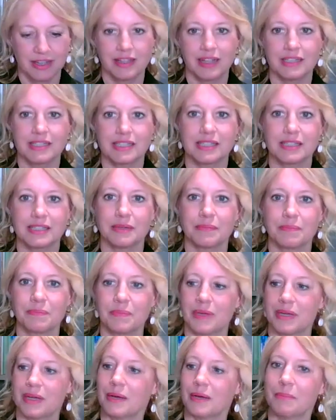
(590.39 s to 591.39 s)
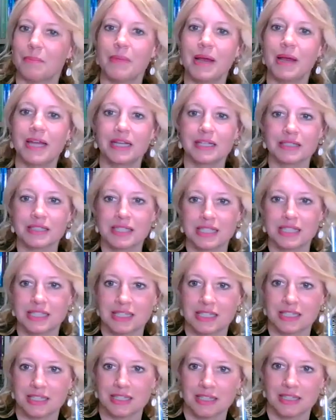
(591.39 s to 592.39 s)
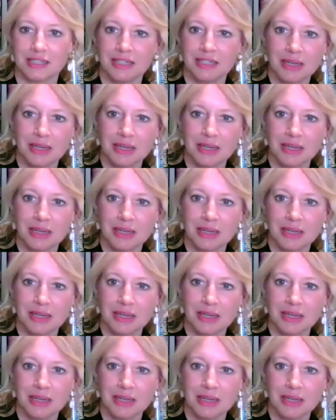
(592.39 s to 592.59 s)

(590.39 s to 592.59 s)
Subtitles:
That's a male sitter